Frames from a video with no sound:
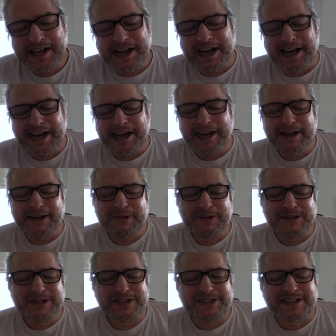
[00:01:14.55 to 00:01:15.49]
I
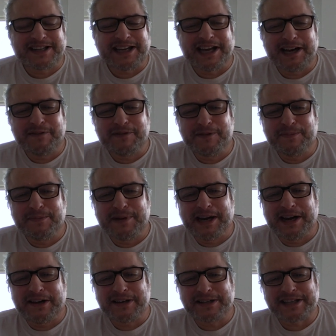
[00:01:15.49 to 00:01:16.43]
was kind of
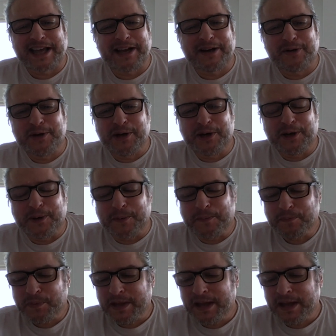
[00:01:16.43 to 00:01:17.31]
embarrassed. I don't know.